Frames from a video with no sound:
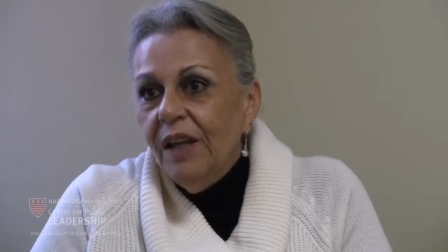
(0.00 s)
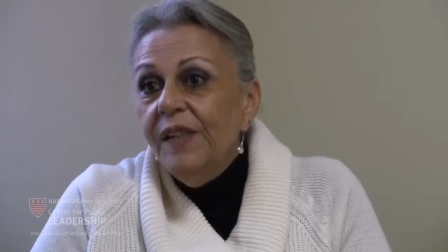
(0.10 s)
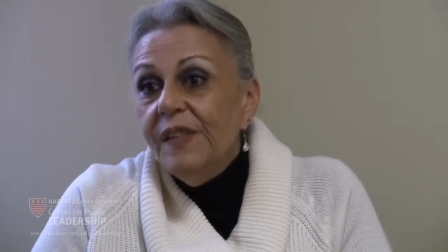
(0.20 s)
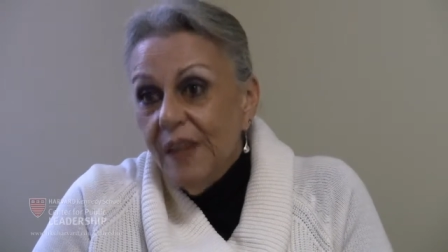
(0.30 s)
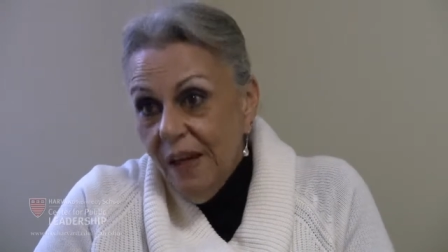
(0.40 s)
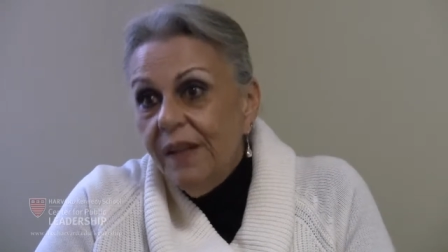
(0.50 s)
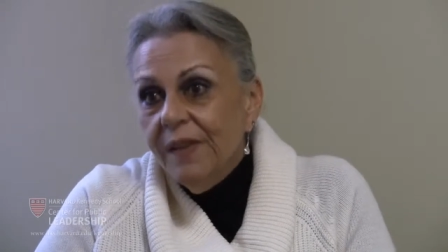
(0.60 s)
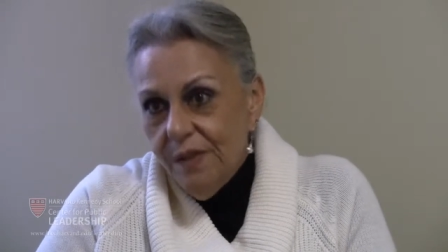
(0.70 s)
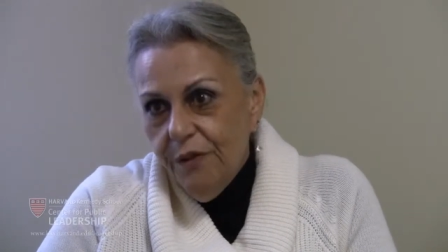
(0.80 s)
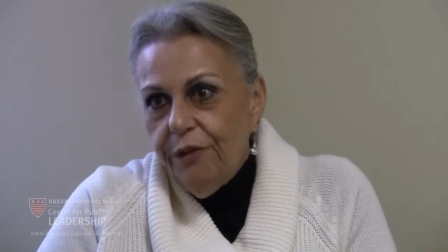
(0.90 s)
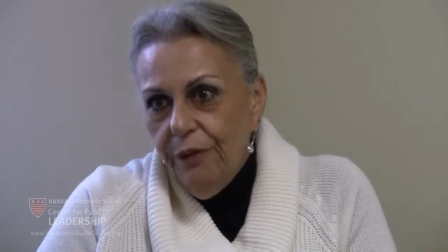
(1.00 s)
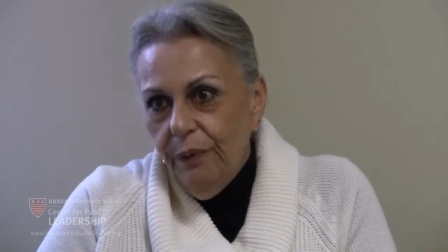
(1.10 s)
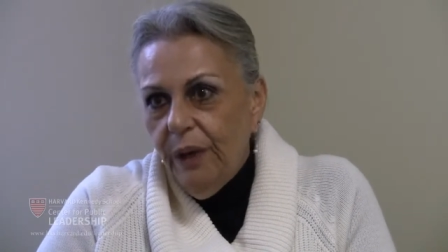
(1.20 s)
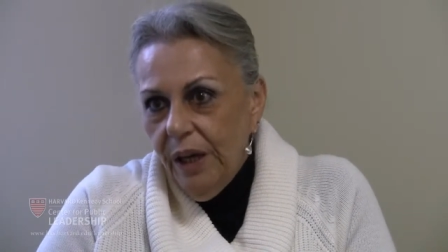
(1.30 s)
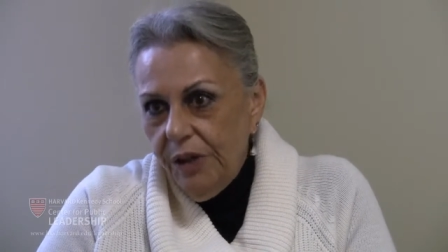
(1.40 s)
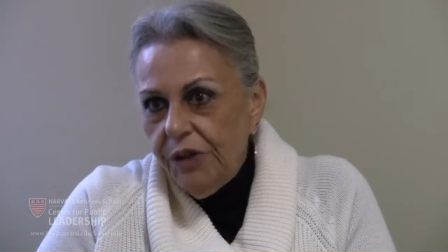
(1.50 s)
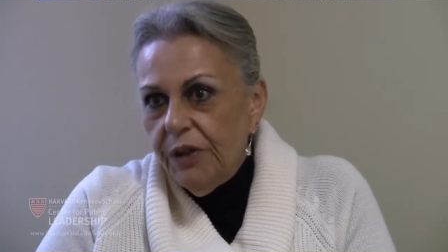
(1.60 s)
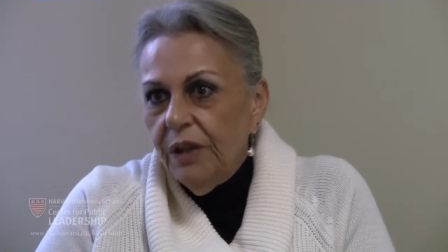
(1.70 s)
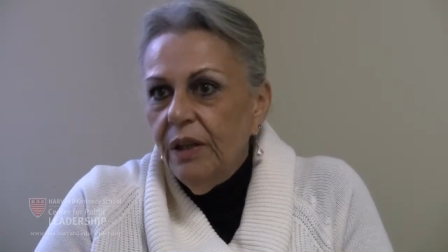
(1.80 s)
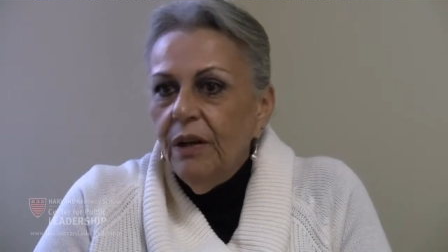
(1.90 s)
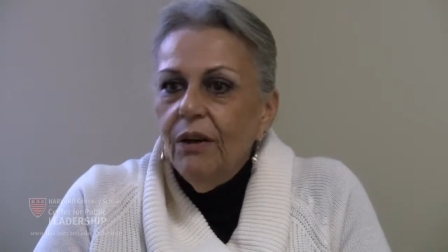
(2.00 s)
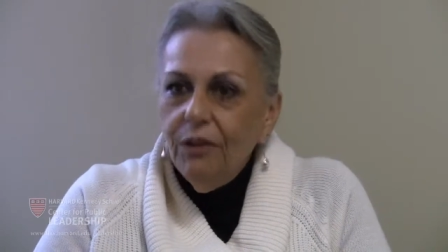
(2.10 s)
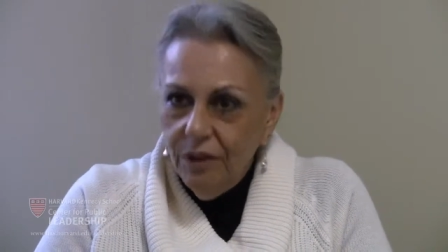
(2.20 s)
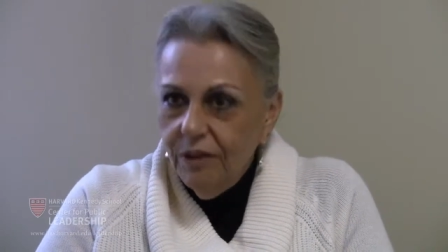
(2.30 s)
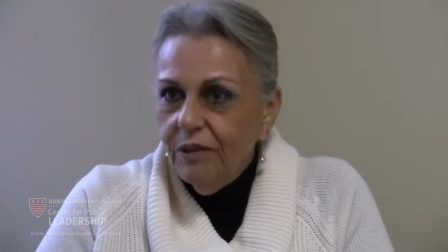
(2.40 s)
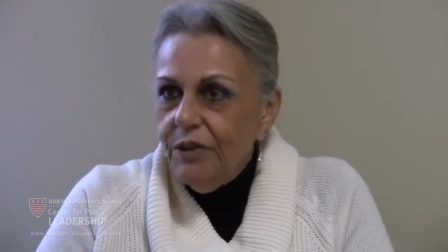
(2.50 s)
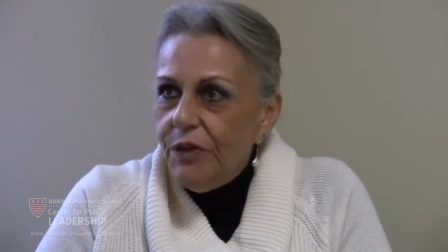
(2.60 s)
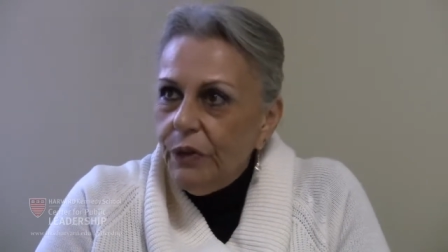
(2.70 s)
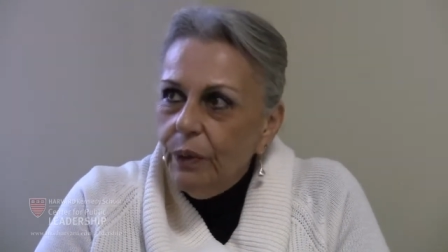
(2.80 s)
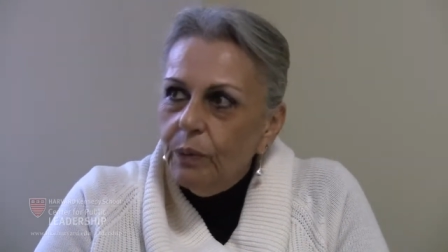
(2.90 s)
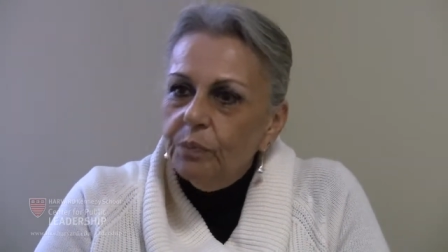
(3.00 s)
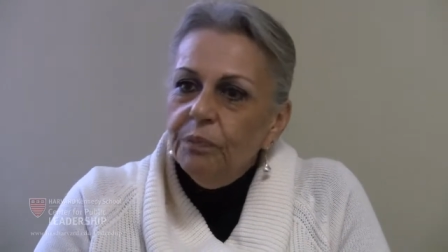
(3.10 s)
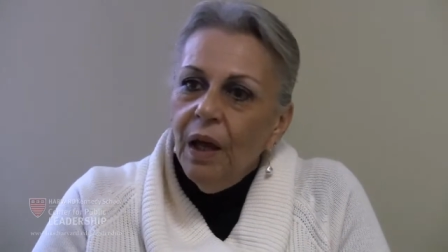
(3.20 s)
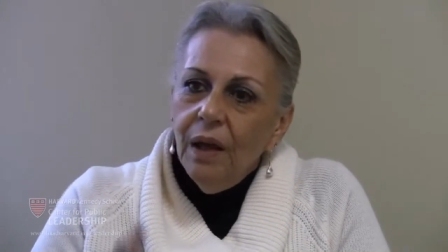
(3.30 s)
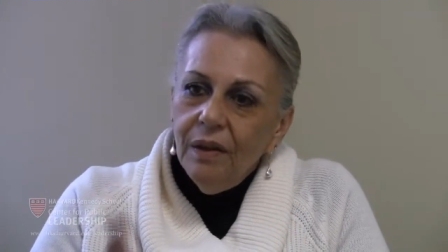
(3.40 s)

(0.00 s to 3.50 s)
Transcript: in science of education in London, so